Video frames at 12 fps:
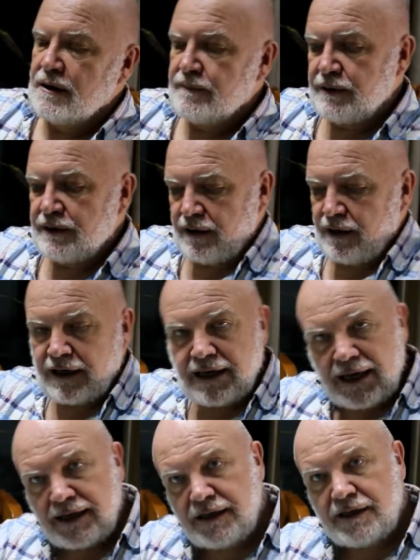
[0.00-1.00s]
But
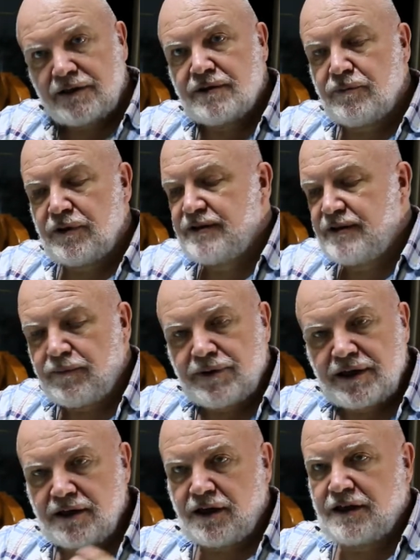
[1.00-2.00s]
again, with
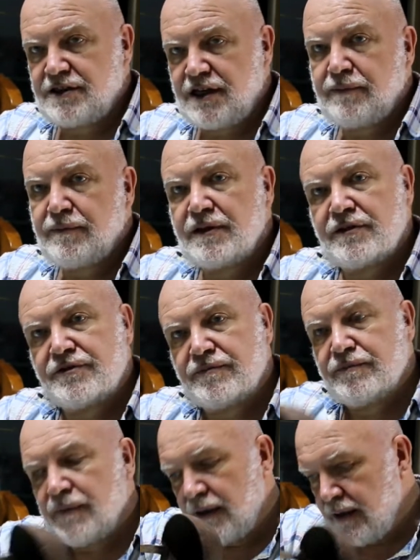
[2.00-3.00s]
something like
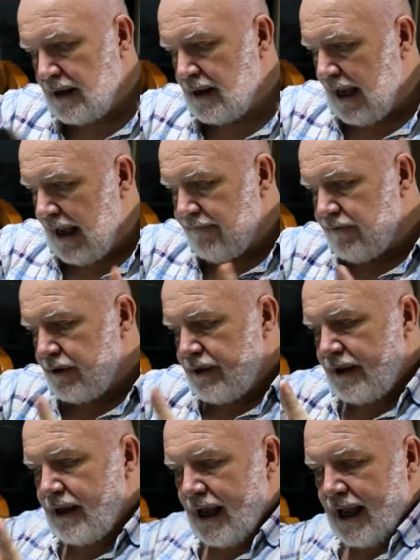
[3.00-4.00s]
shamanism,
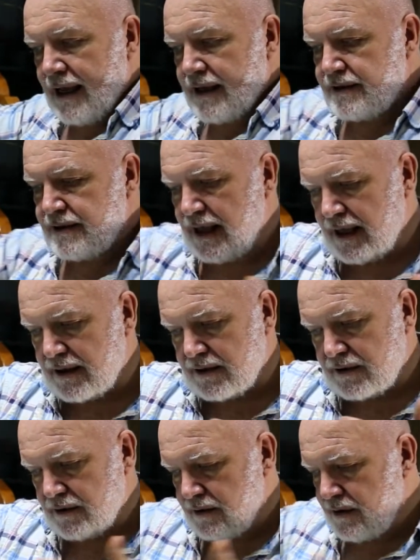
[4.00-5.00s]
everything has that
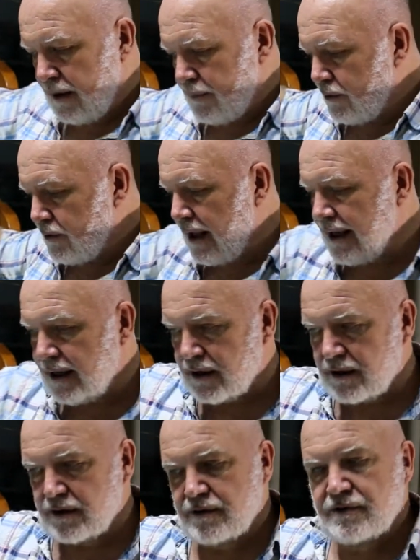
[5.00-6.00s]
double layer,
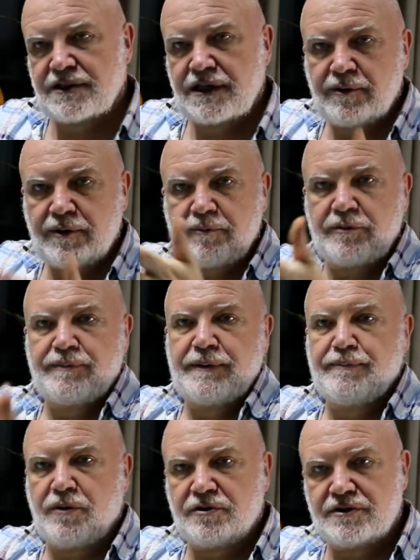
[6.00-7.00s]
so it would be
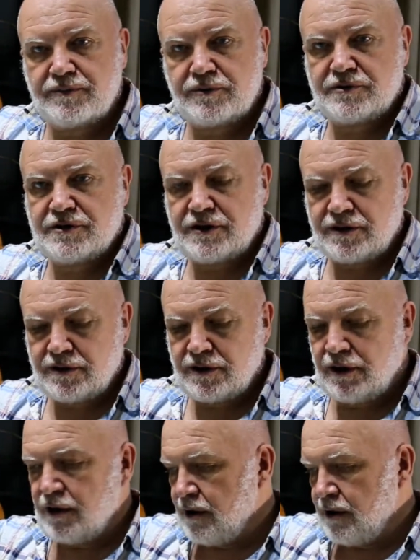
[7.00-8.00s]
possible
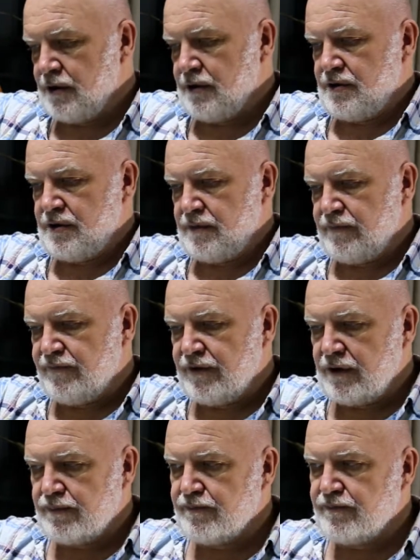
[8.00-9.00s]

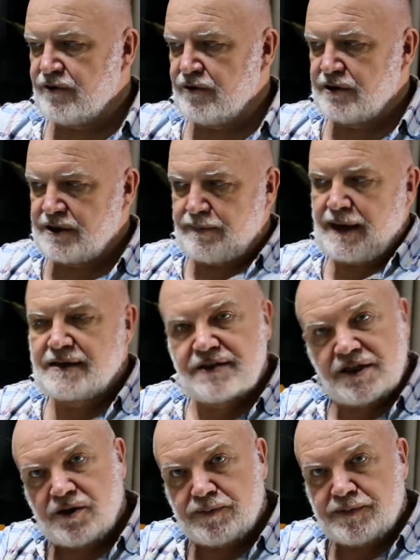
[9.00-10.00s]
for a
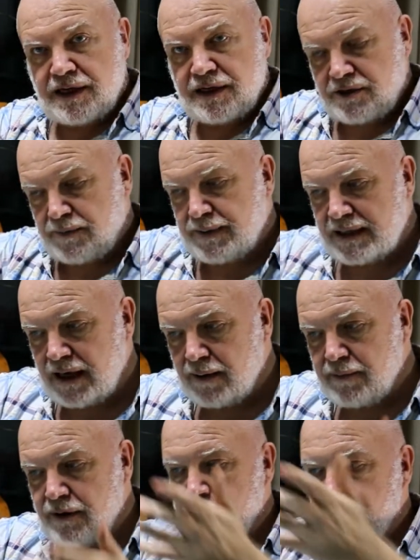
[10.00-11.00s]
domestic object to become
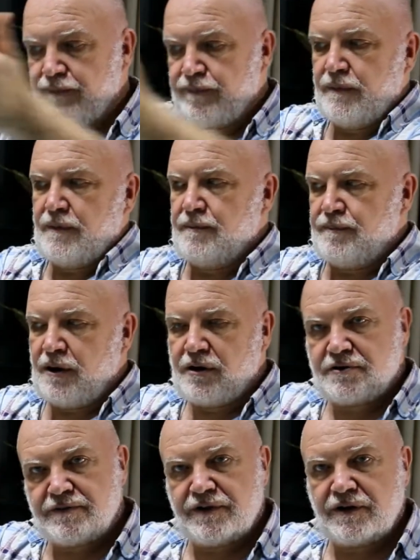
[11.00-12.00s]
a
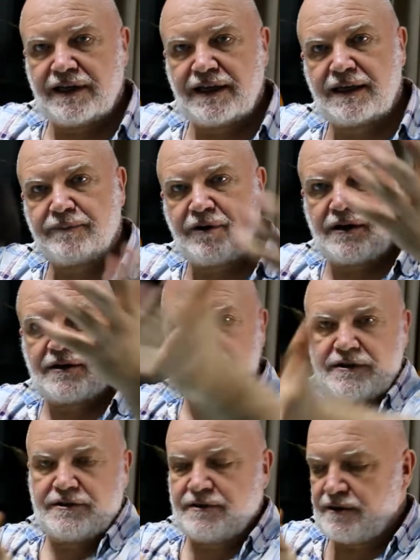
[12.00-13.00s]
part of your healing
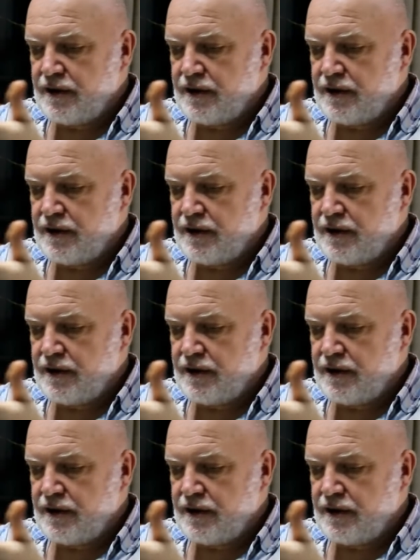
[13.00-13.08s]
practice.